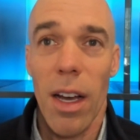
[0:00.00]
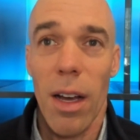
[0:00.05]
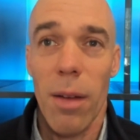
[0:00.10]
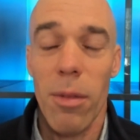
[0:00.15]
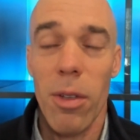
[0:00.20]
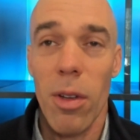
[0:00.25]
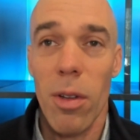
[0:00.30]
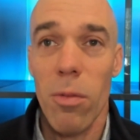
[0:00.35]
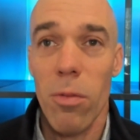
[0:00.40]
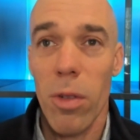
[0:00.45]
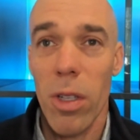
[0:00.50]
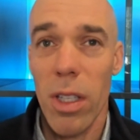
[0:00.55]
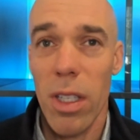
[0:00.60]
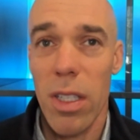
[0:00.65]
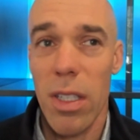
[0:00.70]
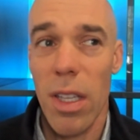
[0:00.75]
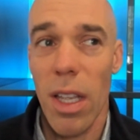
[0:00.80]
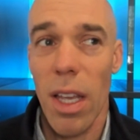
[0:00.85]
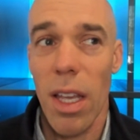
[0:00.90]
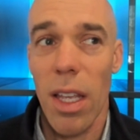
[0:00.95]
In real
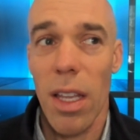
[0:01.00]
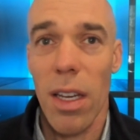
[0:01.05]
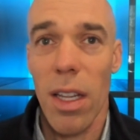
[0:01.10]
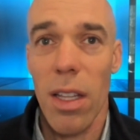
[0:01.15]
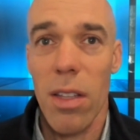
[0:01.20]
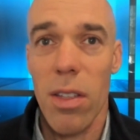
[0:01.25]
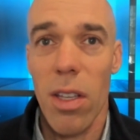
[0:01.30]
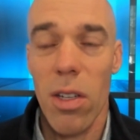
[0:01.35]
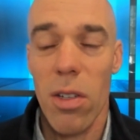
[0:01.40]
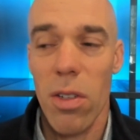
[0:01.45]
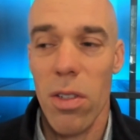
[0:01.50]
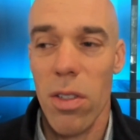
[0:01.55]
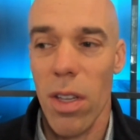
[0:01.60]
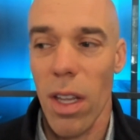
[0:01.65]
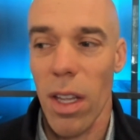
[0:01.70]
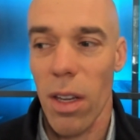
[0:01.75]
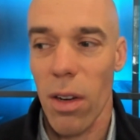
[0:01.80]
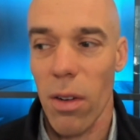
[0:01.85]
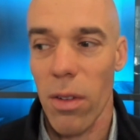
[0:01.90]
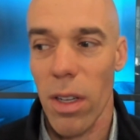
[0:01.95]
estate, it's
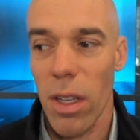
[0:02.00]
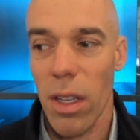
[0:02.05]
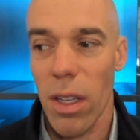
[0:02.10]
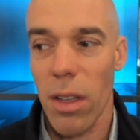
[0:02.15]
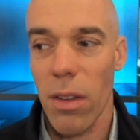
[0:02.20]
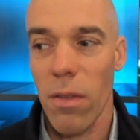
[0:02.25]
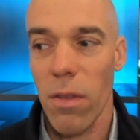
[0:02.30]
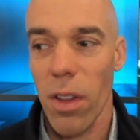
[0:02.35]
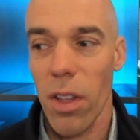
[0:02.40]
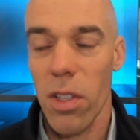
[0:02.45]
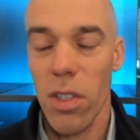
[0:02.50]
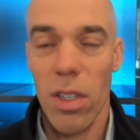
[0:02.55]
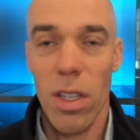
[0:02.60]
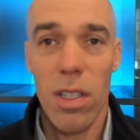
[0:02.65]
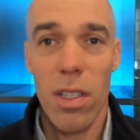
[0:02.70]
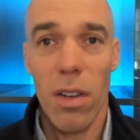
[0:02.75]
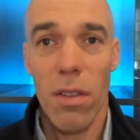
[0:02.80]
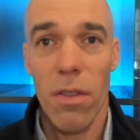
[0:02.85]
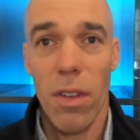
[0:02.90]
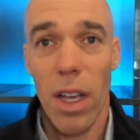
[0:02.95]
interesting, inflation
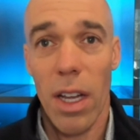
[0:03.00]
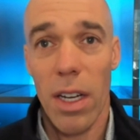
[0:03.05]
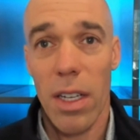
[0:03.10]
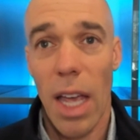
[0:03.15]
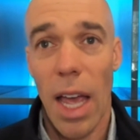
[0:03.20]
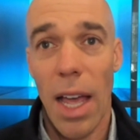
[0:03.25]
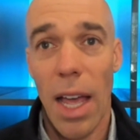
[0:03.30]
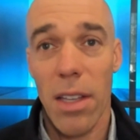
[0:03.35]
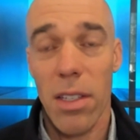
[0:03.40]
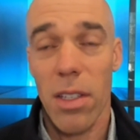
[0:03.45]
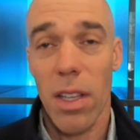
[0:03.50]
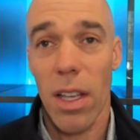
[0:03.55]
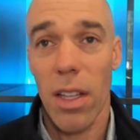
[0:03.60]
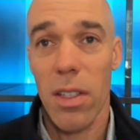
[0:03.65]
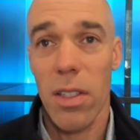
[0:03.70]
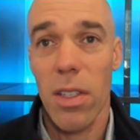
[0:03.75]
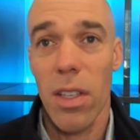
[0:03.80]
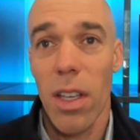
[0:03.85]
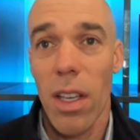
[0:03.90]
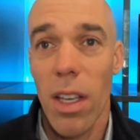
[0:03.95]
doesn't affect
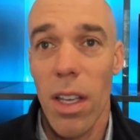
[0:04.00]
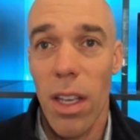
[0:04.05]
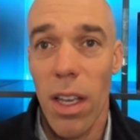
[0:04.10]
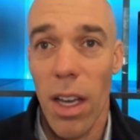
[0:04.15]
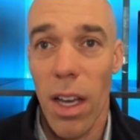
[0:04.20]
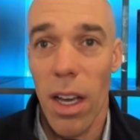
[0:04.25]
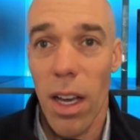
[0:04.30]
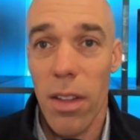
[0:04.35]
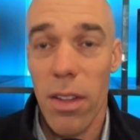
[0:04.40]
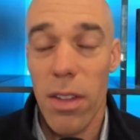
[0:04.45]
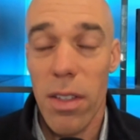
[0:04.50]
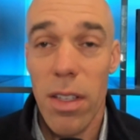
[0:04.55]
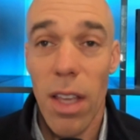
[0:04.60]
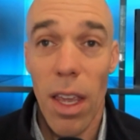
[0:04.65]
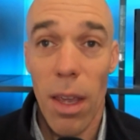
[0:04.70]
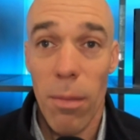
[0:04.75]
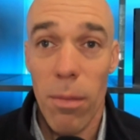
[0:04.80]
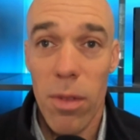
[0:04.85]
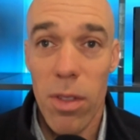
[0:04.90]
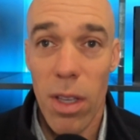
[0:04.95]
assets the
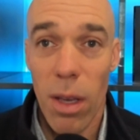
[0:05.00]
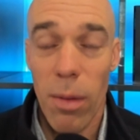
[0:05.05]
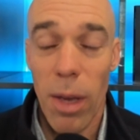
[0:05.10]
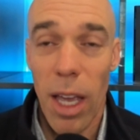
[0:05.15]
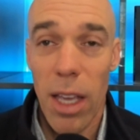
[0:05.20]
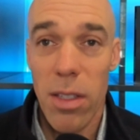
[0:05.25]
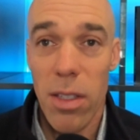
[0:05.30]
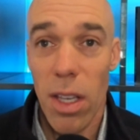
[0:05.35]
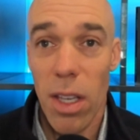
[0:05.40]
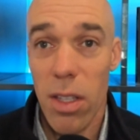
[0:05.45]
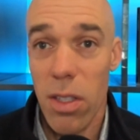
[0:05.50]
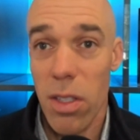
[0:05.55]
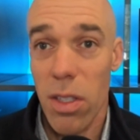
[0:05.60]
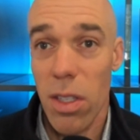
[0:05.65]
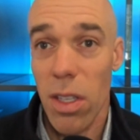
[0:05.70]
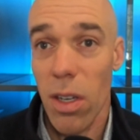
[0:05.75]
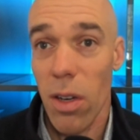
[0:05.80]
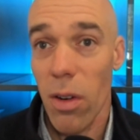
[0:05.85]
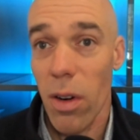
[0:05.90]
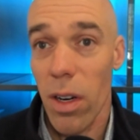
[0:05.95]
same. Some assets,
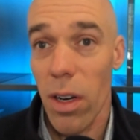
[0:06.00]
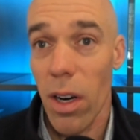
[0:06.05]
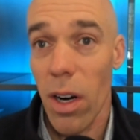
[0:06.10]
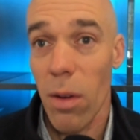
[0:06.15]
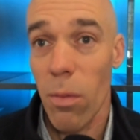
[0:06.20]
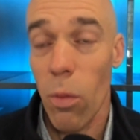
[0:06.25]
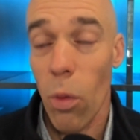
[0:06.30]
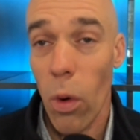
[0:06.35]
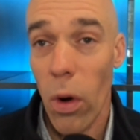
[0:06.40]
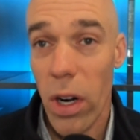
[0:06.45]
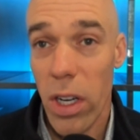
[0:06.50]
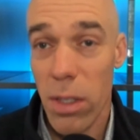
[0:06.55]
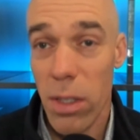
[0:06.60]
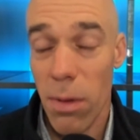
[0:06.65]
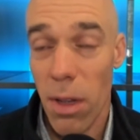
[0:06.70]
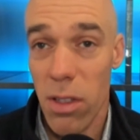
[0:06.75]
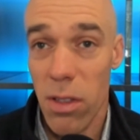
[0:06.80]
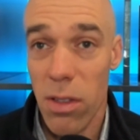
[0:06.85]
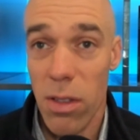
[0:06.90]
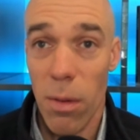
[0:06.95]
are more
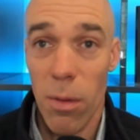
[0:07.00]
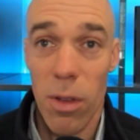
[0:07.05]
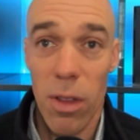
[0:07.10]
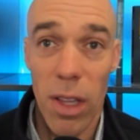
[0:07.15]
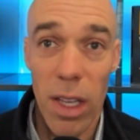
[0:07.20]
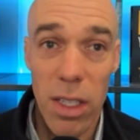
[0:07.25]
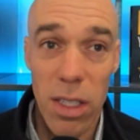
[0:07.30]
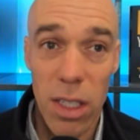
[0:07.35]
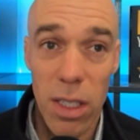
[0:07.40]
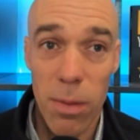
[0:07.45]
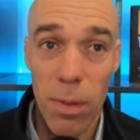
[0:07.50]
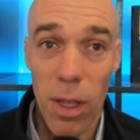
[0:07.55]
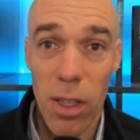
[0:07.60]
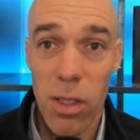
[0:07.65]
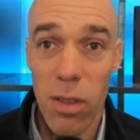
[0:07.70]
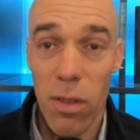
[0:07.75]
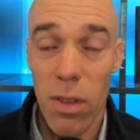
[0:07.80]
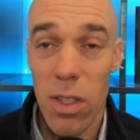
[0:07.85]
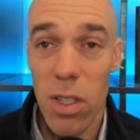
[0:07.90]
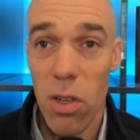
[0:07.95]
expensive, some are less
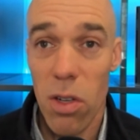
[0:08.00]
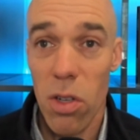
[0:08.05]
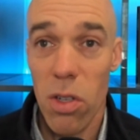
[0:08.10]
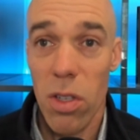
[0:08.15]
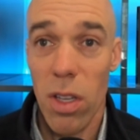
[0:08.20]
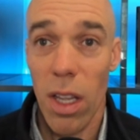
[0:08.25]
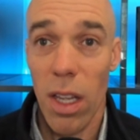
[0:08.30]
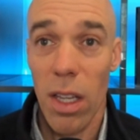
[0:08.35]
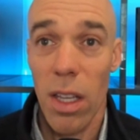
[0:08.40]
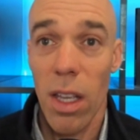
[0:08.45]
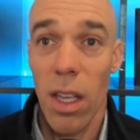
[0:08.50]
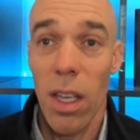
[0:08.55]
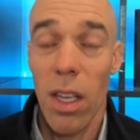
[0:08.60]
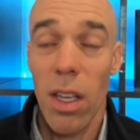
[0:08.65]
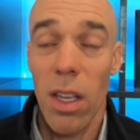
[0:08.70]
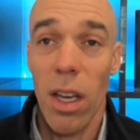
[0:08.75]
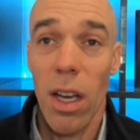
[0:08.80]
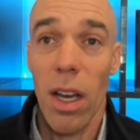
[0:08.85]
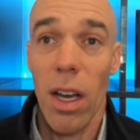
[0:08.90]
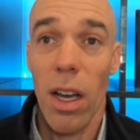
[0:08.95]
expensive. It's interesting.
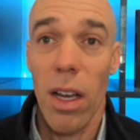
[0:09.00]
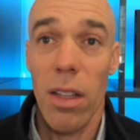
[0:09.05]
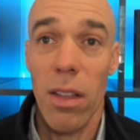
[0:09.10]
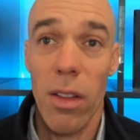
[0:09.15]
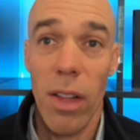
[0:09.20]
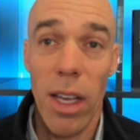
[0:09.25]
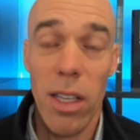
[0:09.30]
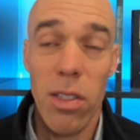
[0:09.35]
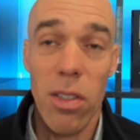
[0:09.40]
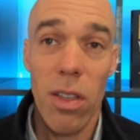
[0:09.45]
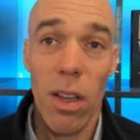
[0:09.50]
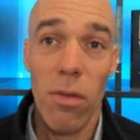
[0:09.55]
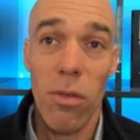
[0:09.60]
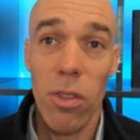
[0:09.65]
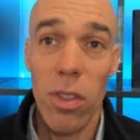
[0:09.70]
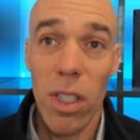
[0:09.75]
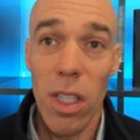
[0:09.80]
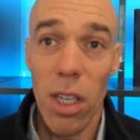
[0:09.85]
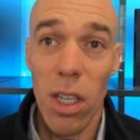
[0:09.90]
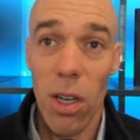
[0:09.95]
In the last several
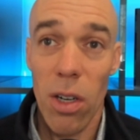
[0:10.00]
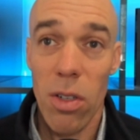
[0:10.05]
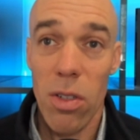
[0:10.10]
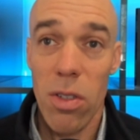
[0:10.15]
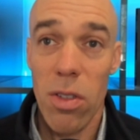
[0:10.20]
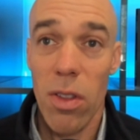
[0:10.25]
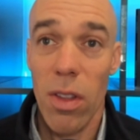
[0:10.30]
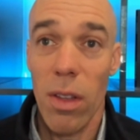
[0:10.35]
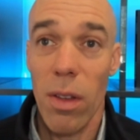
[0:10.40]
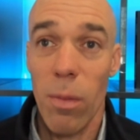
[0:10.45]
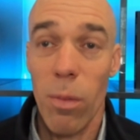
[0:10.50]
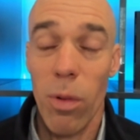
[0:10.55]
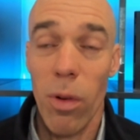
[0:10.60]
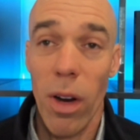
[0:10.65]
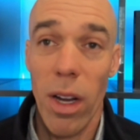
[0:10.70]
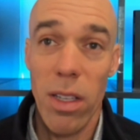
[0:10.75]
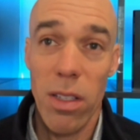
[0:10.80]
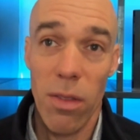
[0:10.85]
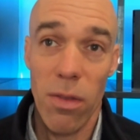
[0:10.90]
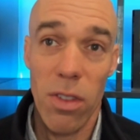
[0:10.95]
years, the
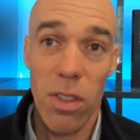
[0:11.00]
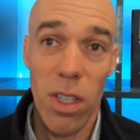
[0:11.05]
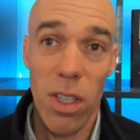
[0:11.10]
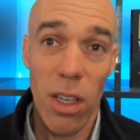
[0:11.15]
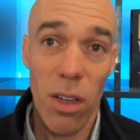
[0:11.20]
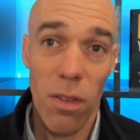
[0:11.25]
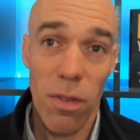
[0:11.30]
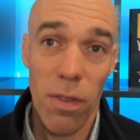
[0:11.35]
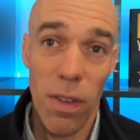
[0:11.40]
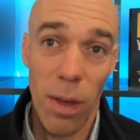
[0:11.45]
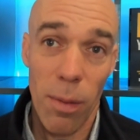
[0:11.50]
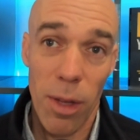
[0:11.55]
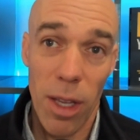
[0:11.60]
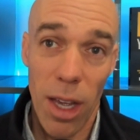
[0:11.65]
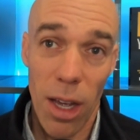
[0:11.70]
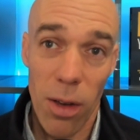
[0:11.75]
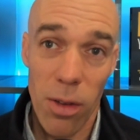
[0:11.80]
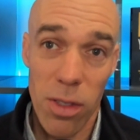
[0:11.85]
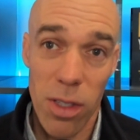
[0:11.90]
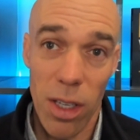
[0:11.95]
price of single family
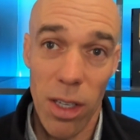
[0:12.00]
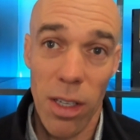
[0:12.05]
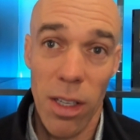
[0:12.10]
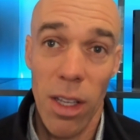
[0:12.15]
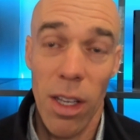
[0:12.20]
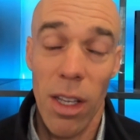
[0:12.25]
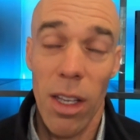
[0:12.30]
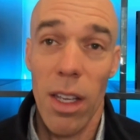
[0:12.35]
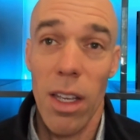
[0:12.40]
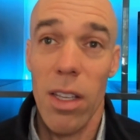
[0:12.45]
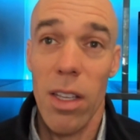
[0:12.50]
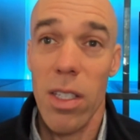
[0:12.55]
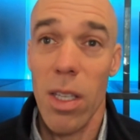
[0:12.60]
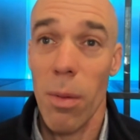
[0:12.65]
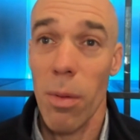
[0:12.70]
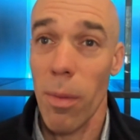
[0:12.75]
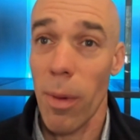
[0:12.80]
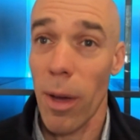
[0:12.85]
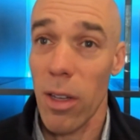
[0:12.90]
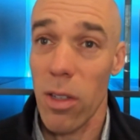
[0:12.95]
housing is up
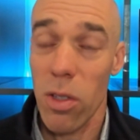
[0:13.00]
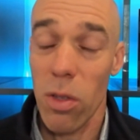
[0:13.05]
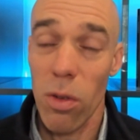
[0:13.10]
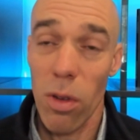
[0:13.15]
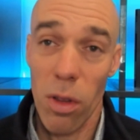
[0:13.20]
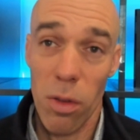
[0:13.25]
about 2 to